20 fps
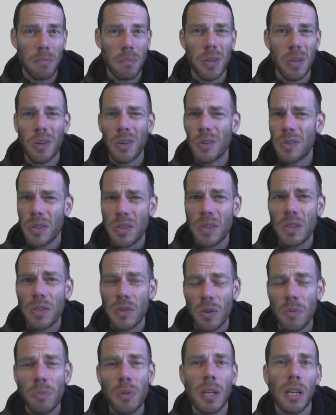Because this is
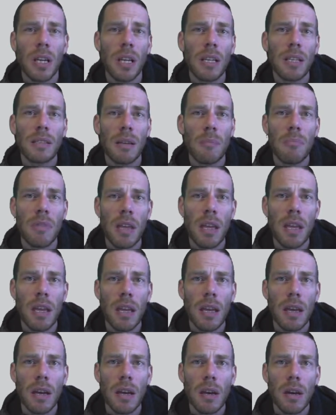typically
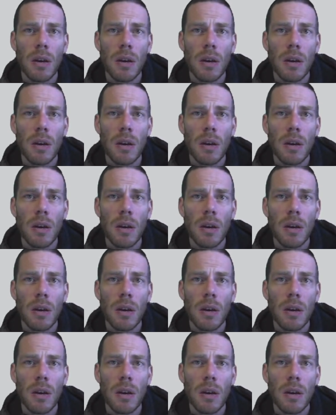something